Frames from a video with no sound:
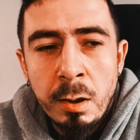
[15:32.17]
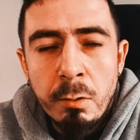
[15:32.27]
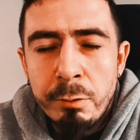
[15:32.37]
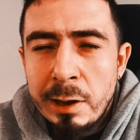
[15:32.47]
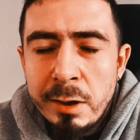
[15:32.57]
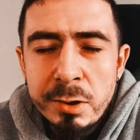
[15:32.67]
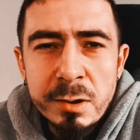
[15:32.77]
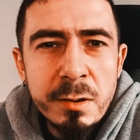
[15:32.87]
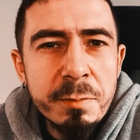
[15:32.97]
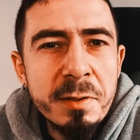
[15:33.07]

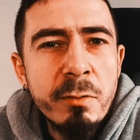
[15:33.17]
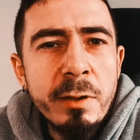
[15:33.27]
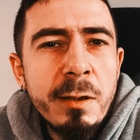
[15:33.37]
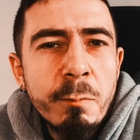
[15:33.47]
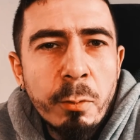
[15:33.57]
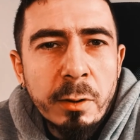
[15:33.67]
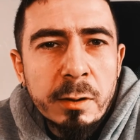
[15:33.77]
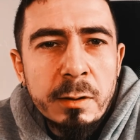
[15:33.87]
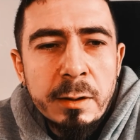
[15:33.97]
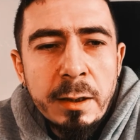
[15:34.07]
Relationships are really important,